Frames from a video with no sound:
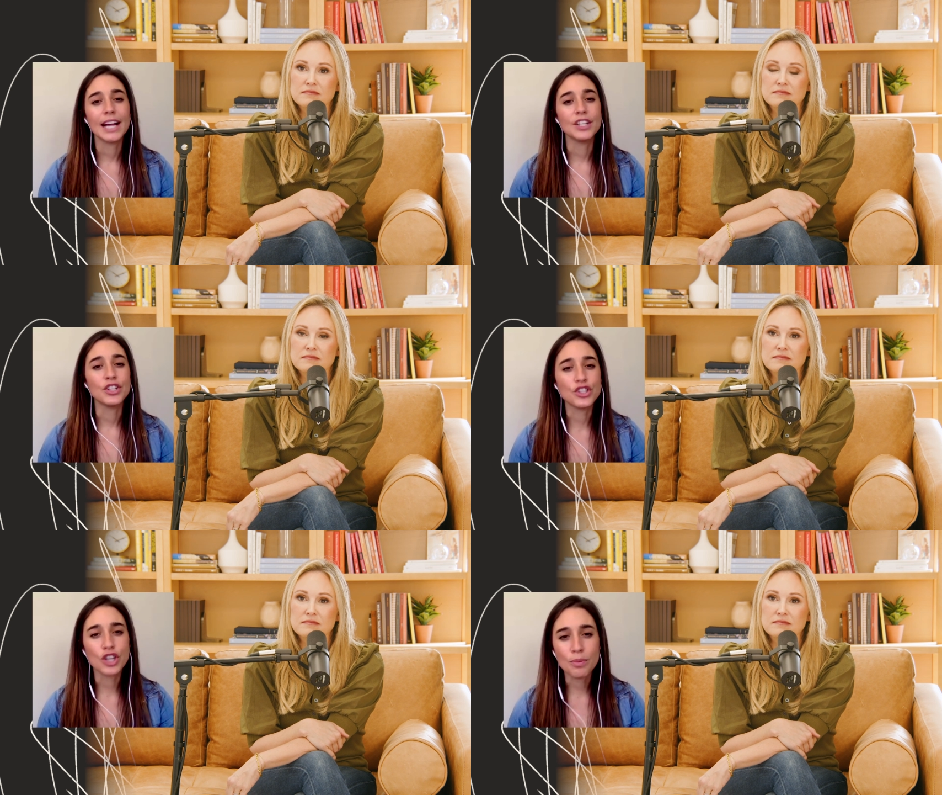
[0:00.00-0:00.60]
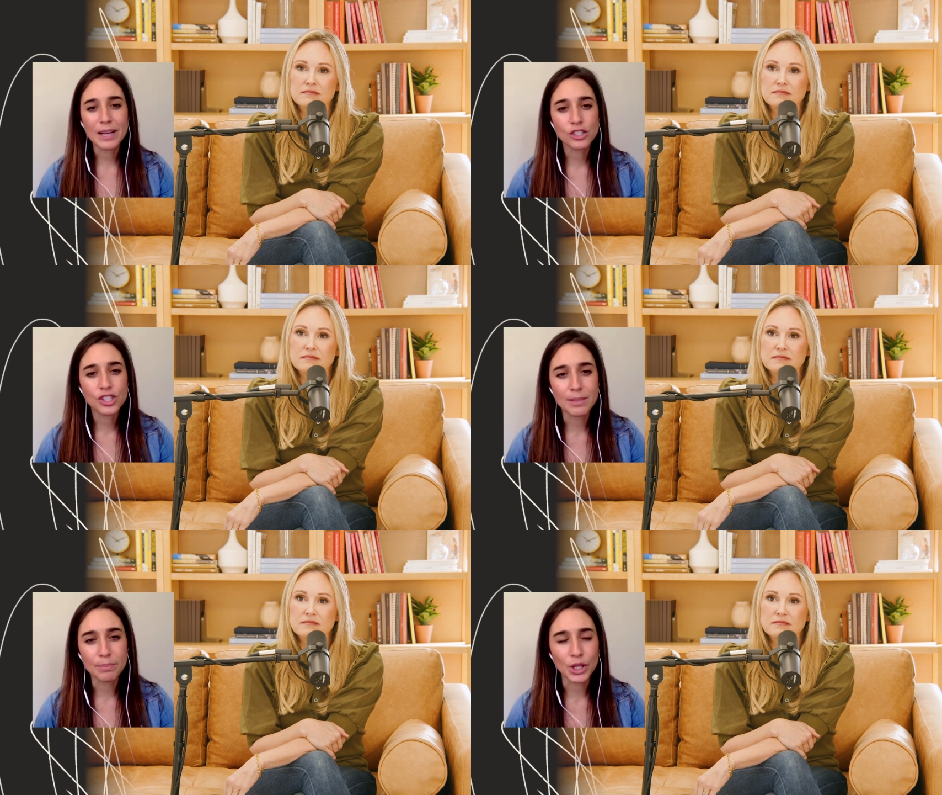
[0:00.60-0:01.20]
Speaker 1: and so
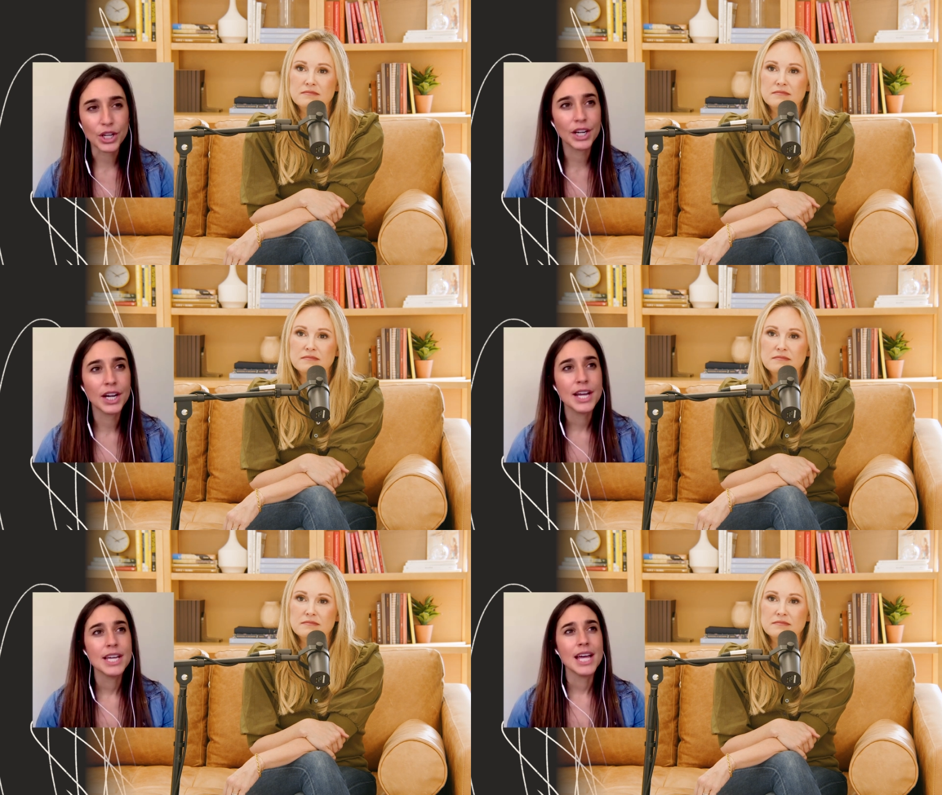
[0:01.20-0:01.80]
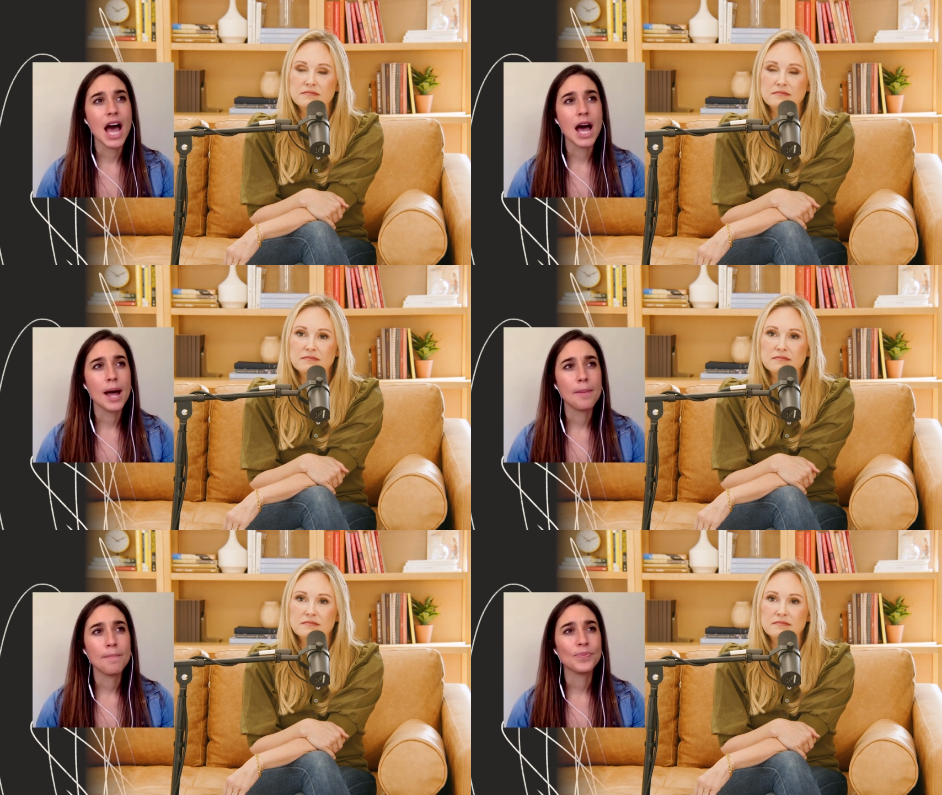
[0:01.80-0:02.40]
much simpler.
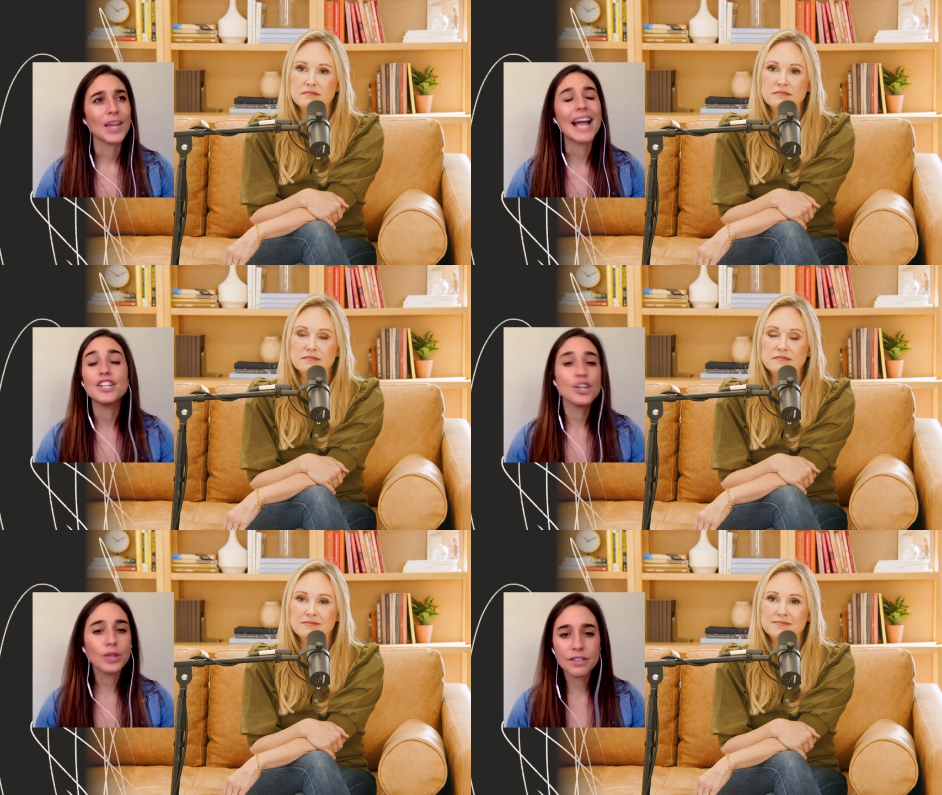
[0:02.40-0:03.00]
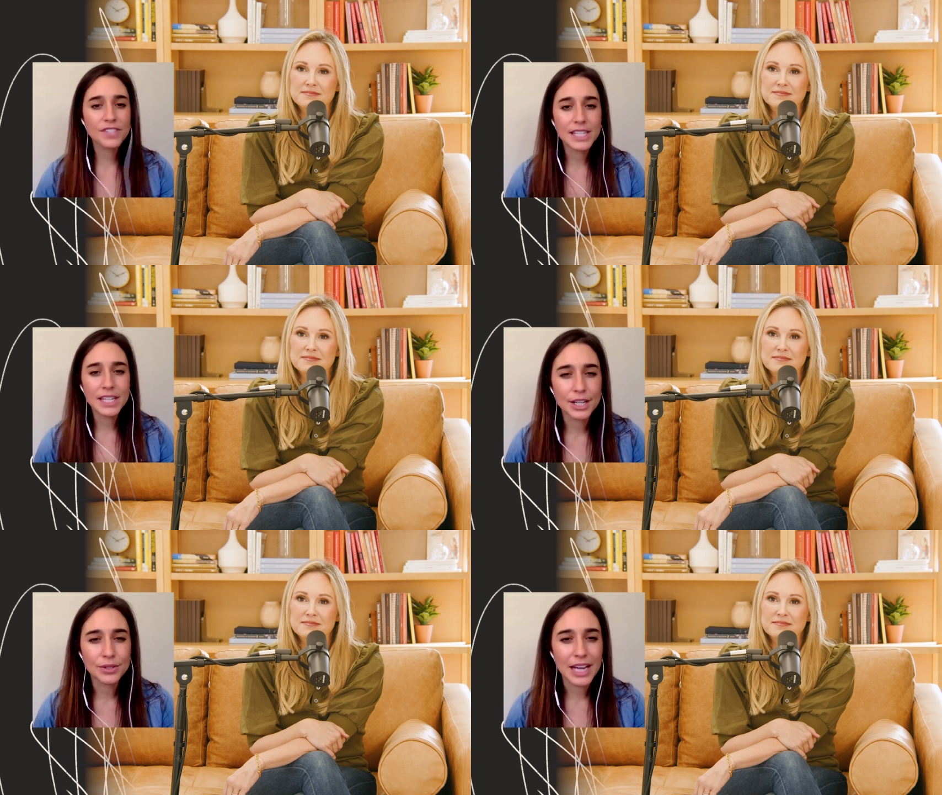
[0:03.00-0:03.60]
Um, I don't love
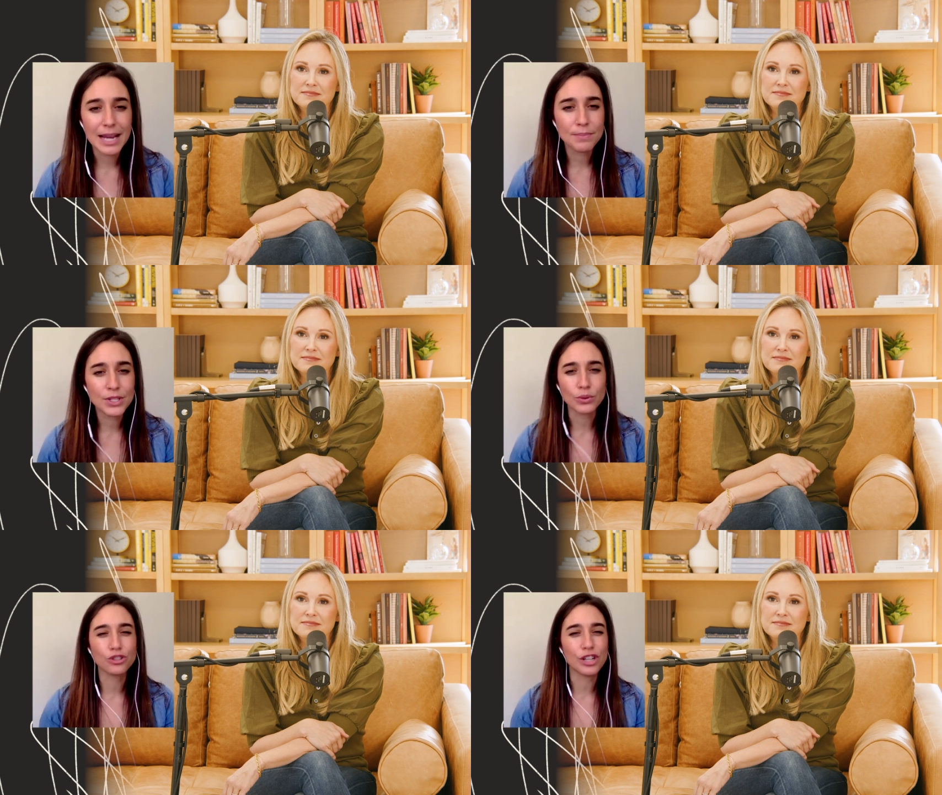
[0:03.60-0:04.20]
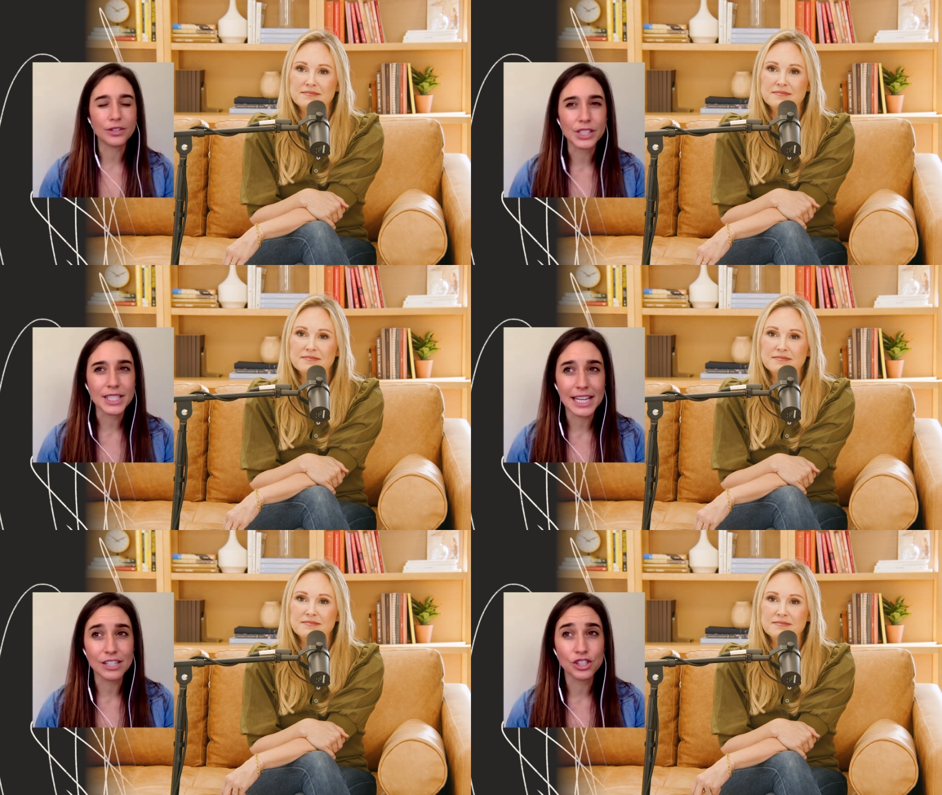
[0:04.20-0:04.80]
stereotypes or
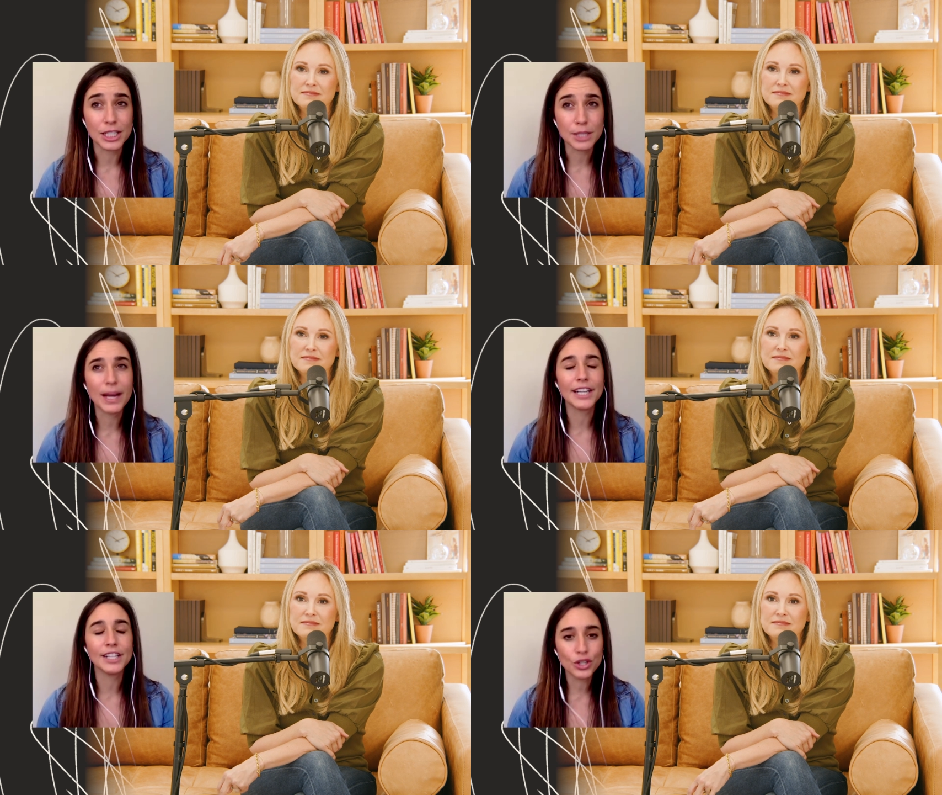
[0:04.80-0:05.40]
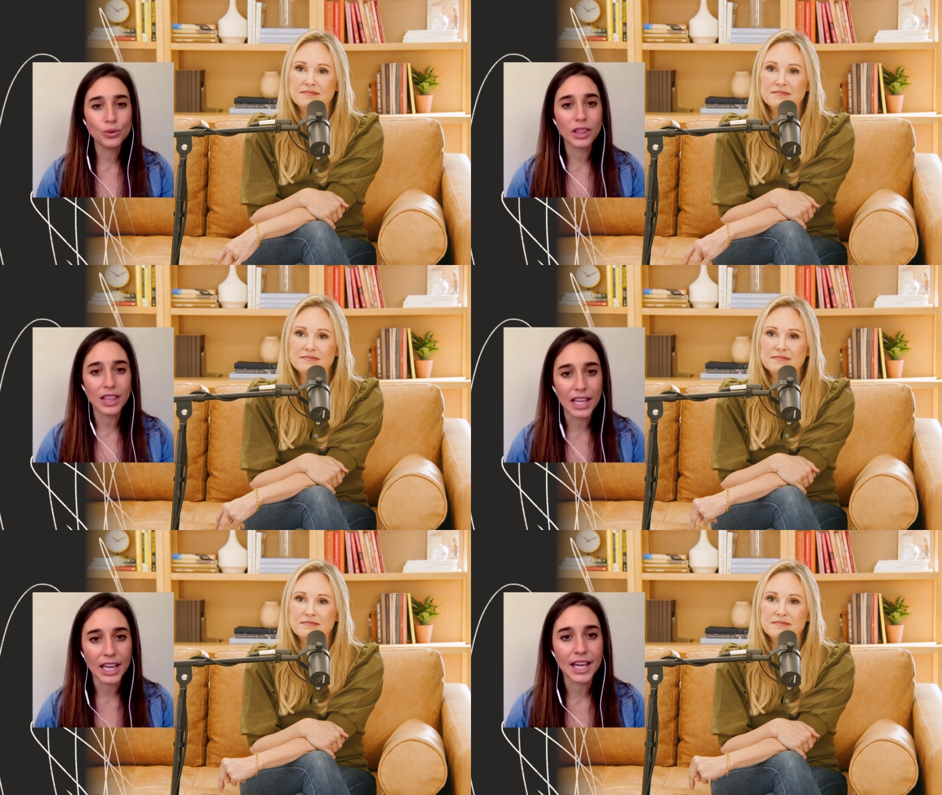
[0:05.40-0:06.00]
generalizations, but I do
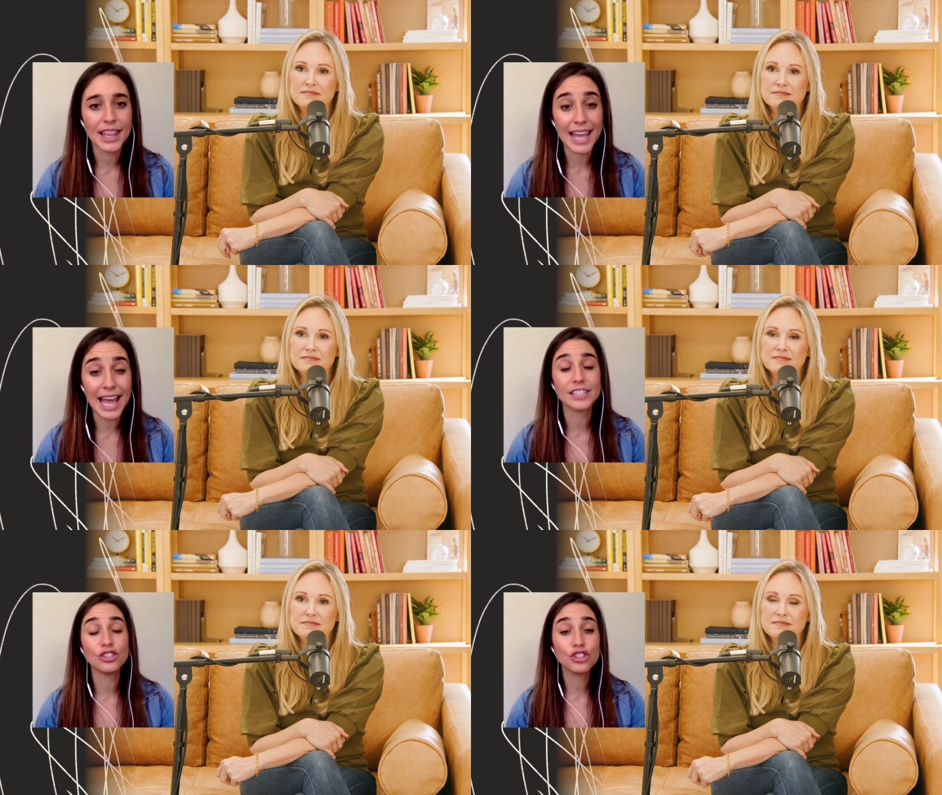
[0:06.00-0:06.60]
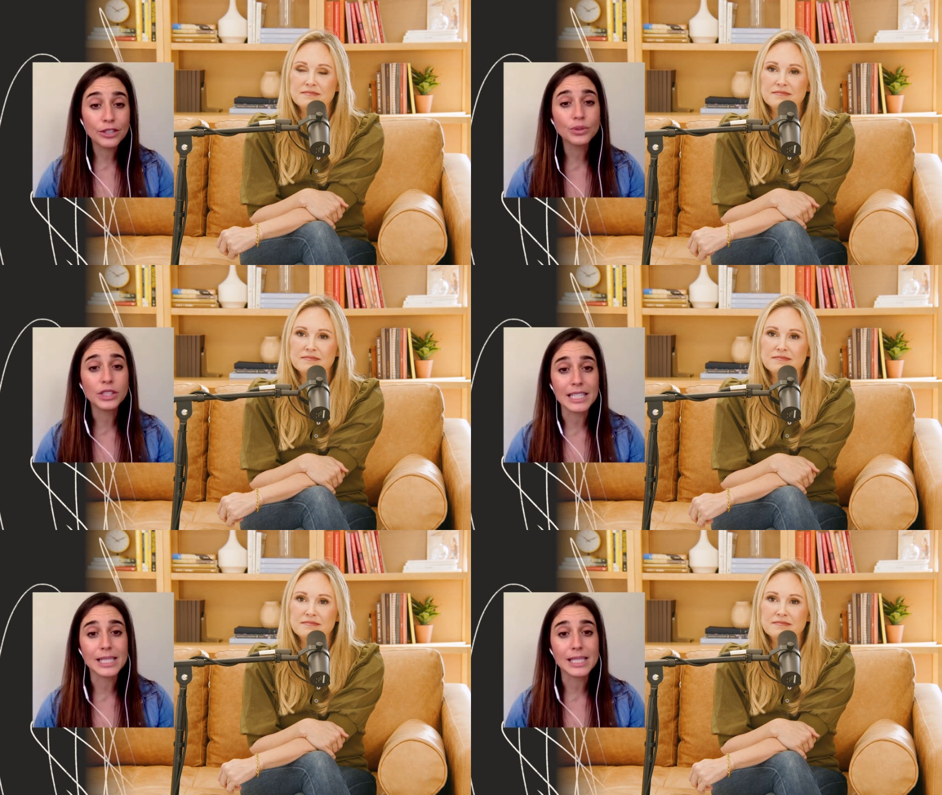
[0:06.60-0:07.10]
think that generally